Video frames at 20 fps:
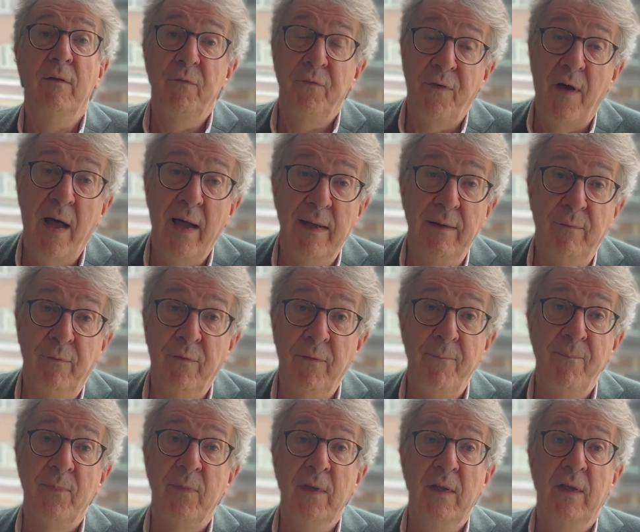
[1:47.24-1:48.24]

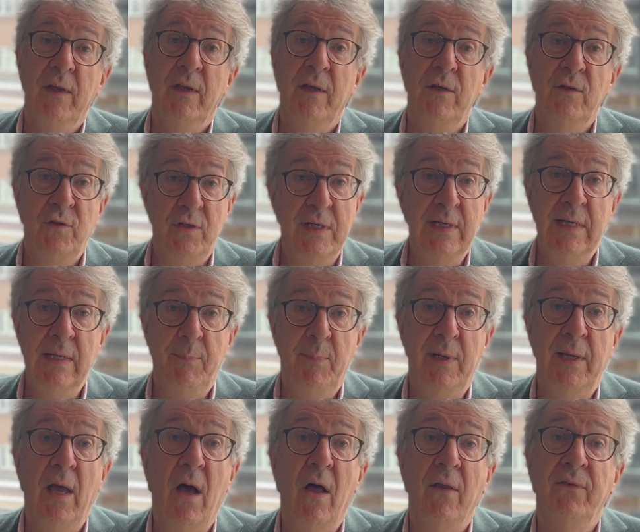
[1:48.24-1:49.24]
Five,
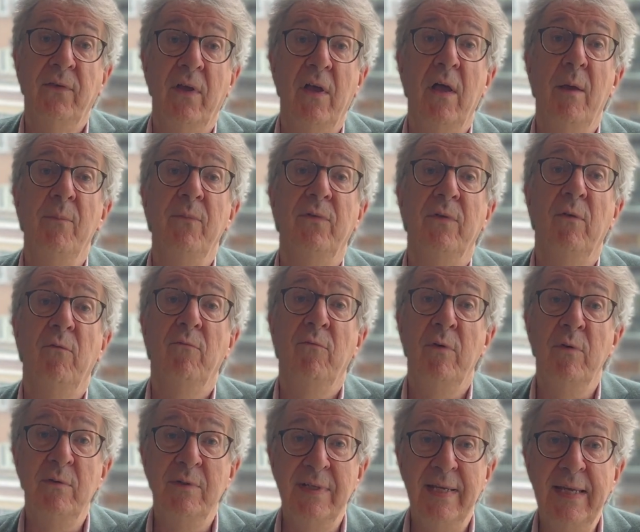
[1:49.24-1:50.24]
GDPR terms
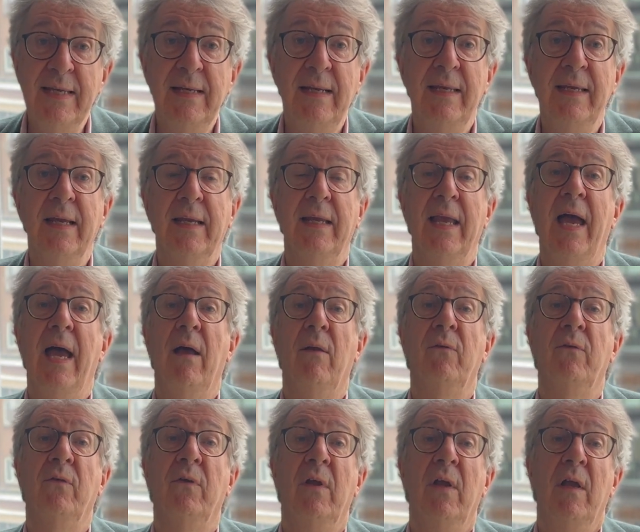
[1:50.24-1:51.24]
routinely
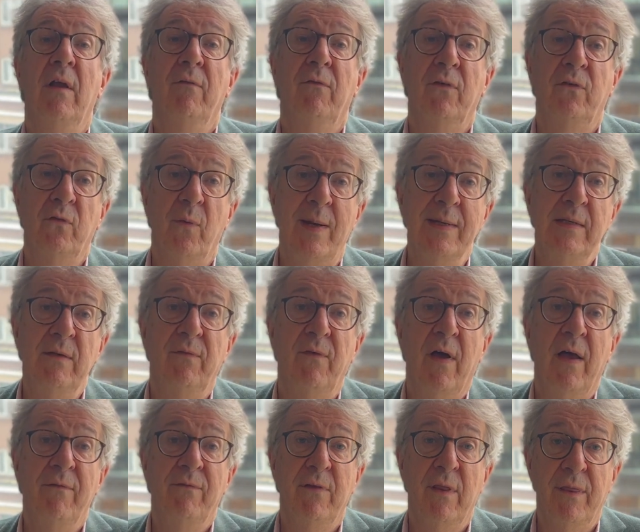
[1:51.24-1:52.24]
account for
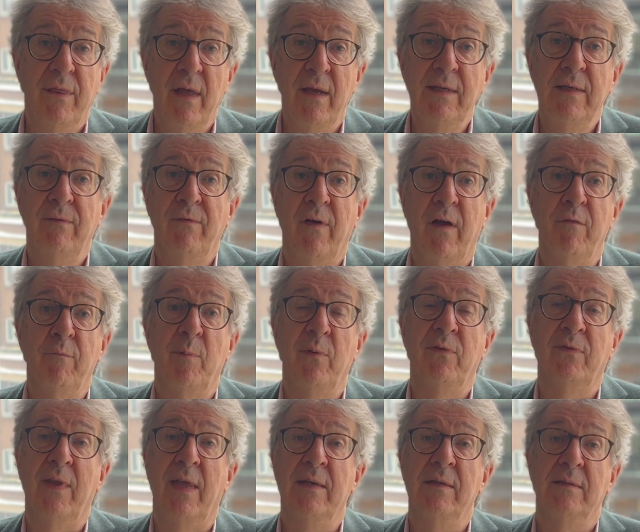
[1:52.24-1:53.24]
25 to
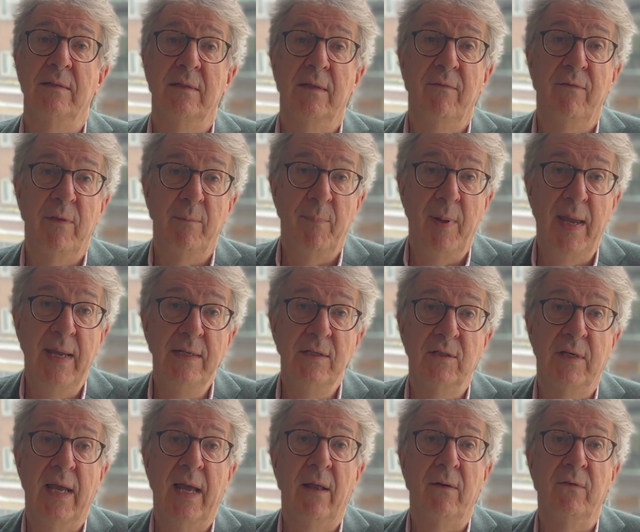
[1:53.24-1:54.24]
35% of the
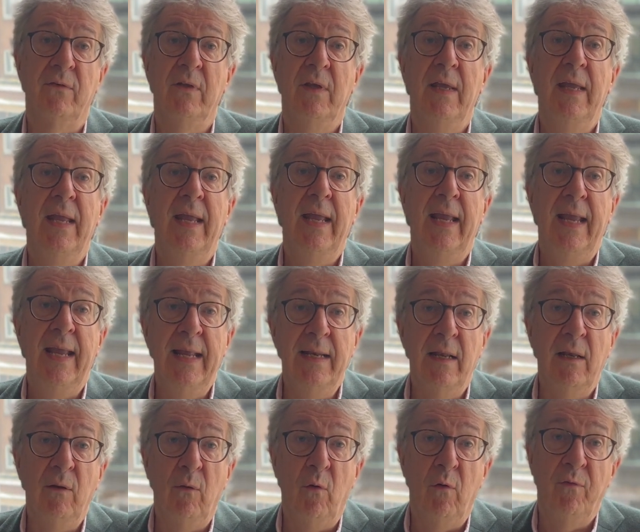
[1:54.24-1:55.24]
page count
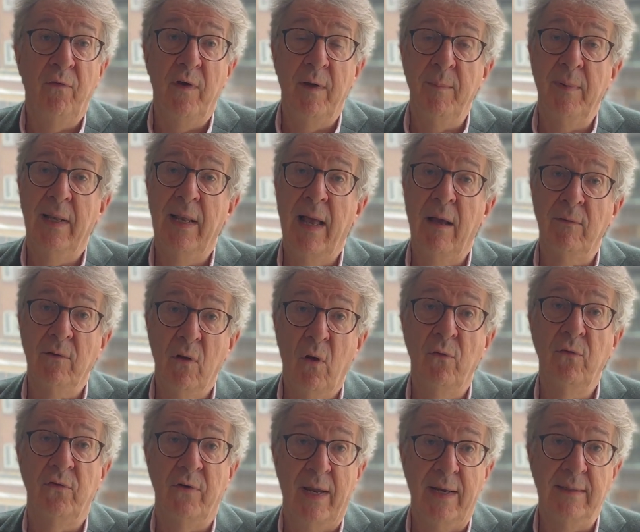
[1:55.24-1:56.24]
in a law firm cloud
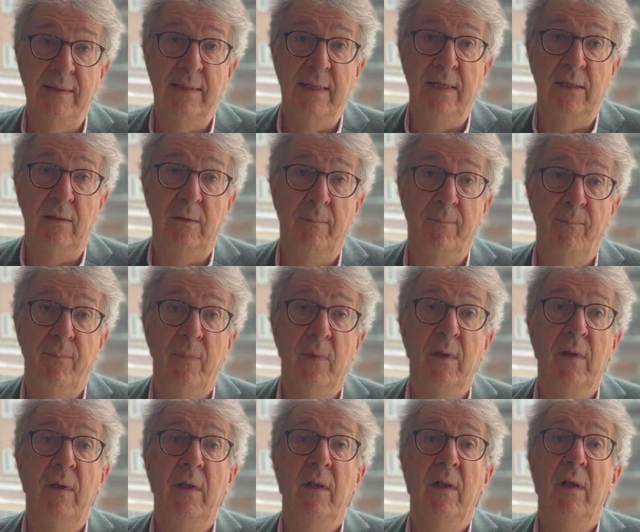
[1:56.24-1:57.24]
contract deal.
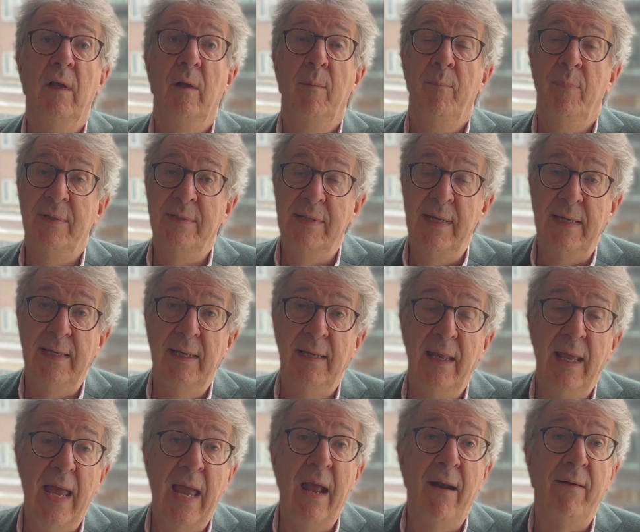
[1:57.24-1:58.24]

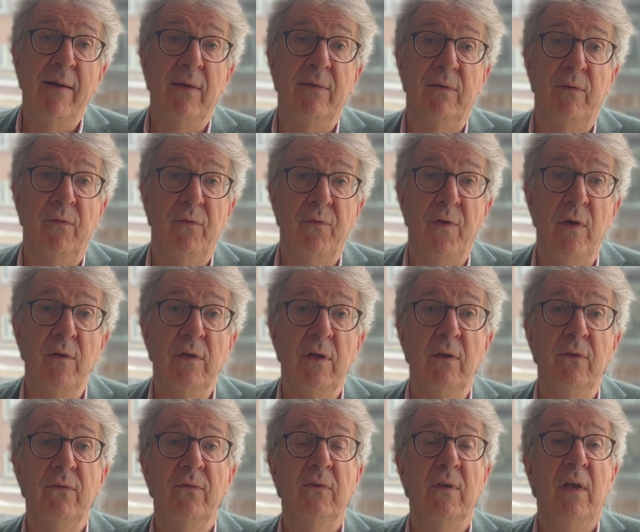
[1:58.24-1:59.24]
Particular areas of
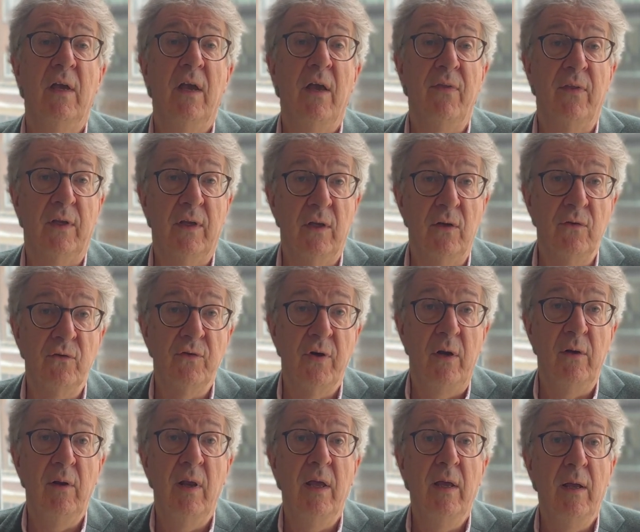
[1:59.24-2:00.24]
focus are the
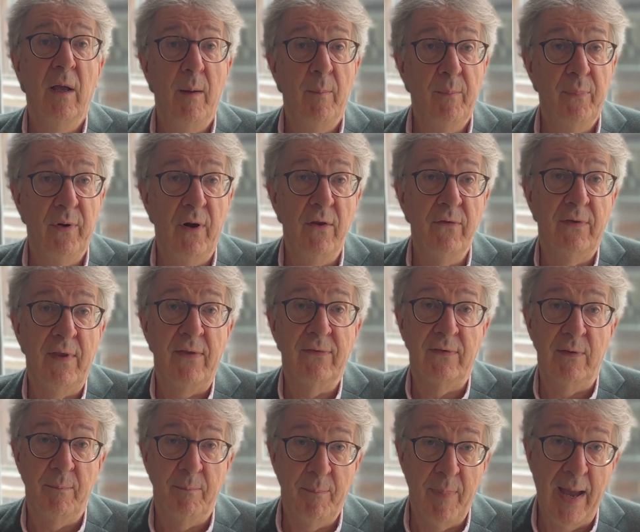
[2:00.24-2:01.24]
controller,
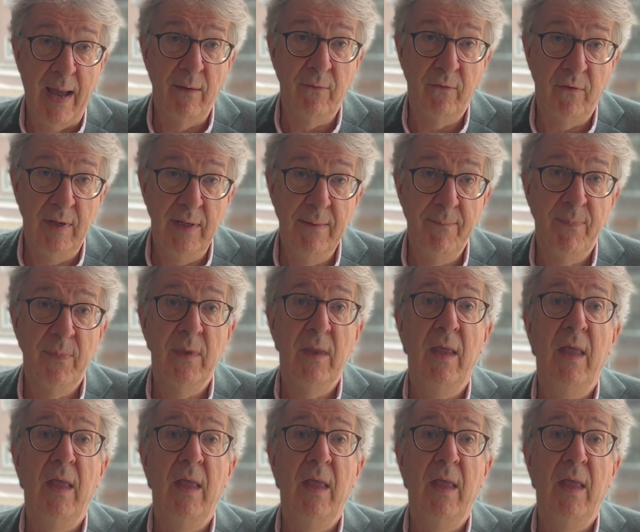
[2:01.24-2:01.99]
processor boundary,